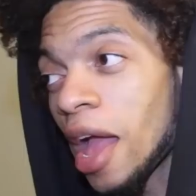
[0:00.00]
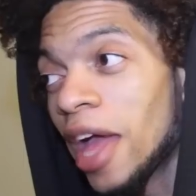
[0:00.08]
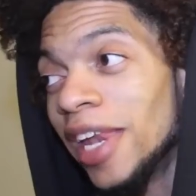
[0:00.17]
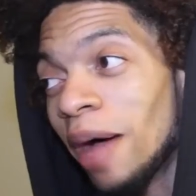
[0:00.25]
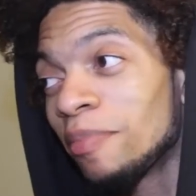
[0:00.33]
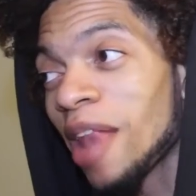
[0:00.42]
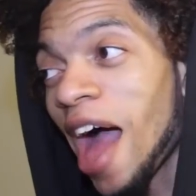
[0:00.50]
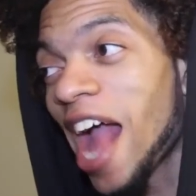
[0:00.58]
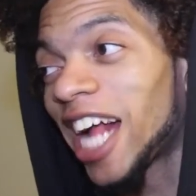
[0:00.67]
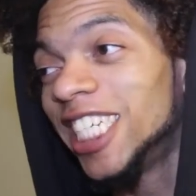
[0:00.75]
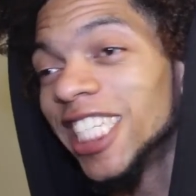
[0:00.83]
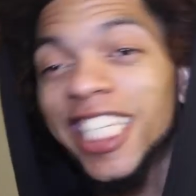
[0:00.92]
And I'm
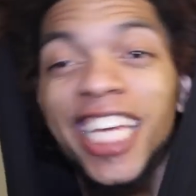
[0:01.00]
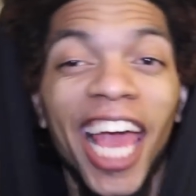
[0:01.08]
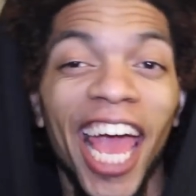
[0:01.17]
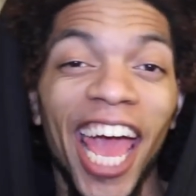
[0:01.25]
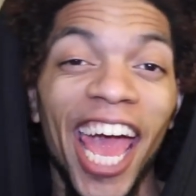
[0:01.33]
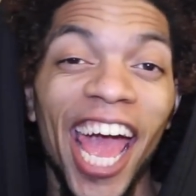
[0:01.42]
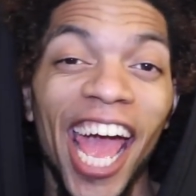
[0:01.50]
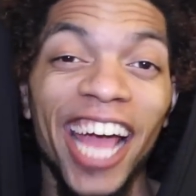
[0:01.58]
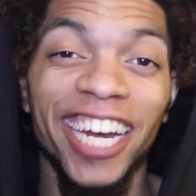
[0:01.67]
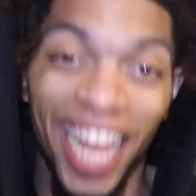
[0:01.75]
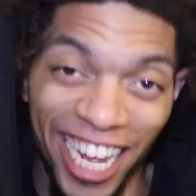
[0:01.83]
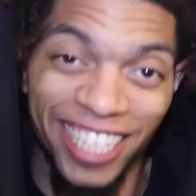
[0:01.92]
like,
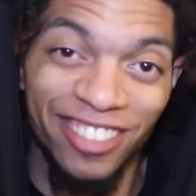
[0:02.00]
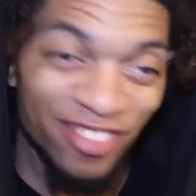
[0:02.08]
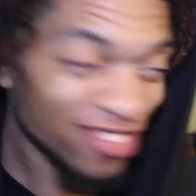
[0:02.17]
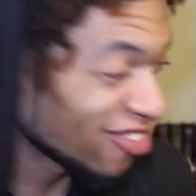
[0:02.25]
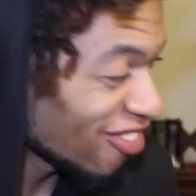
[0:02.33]
yeah, nigga.